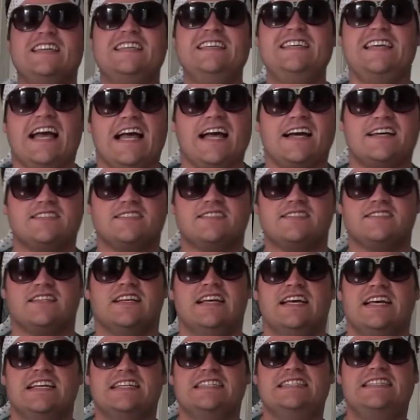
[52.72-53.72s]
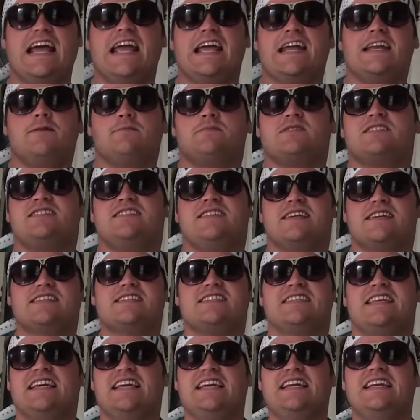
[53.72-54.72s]
Yes! Day number
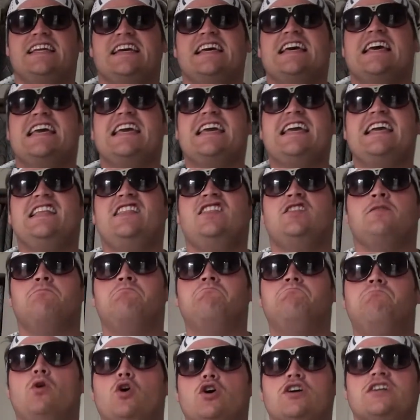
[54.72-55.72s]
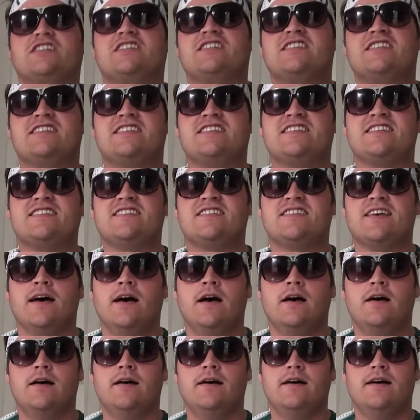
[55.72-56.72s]
16 in the
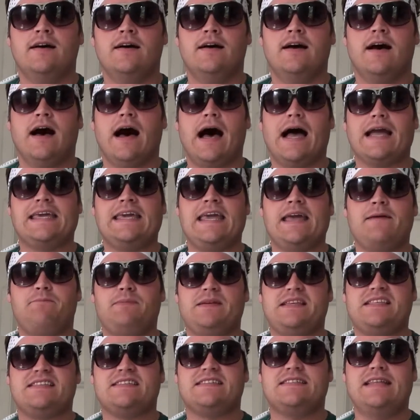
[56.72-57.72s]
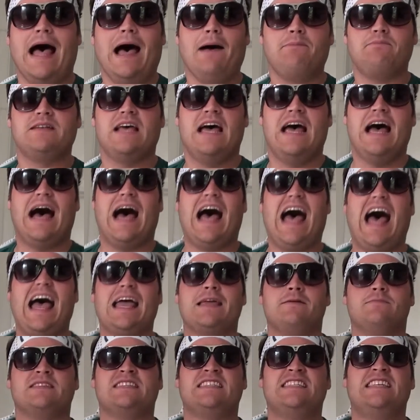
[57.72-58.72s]
books. I can't be stopped.
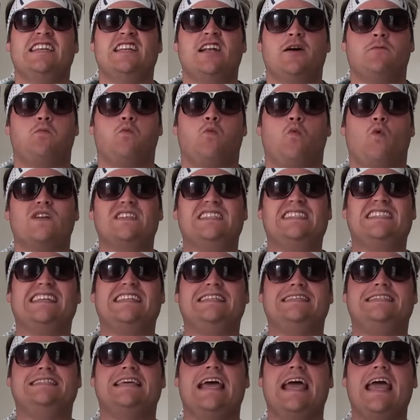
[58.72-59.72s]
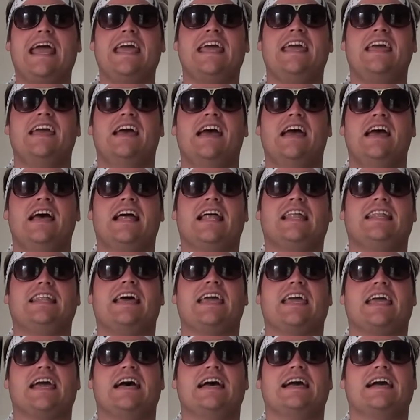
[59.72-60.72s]
I'm sit-up once a day
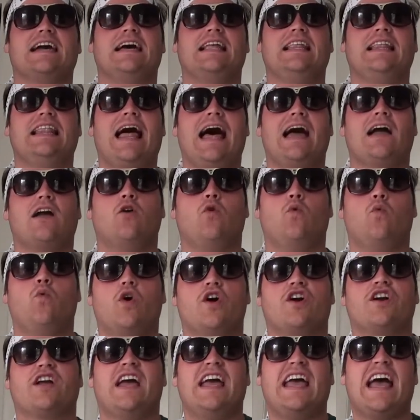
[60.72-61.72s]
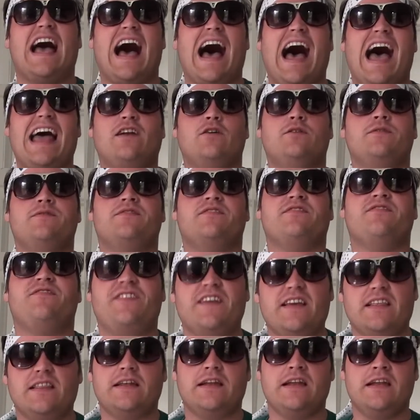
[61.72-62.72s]
like clockwork. I don't even
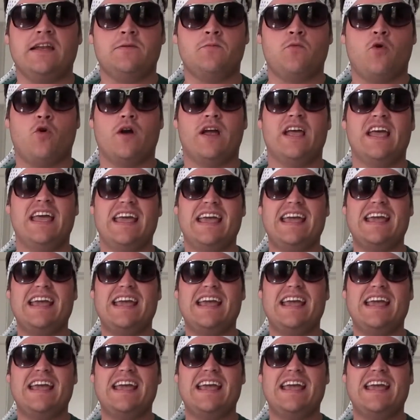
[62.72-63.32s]
feel it anymore.